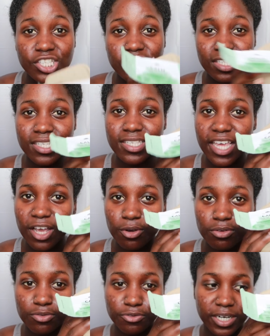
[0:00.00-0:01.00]
So this is
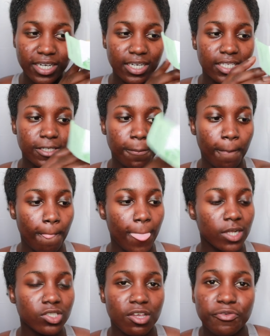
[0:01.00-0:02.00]
eco-friendly.
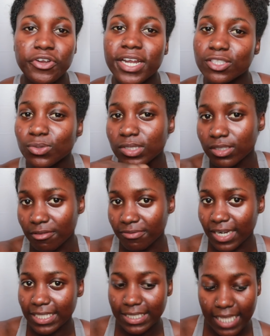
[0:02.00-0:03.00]
So if you're into
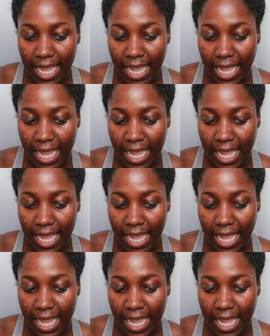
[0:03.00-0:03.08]
stuff like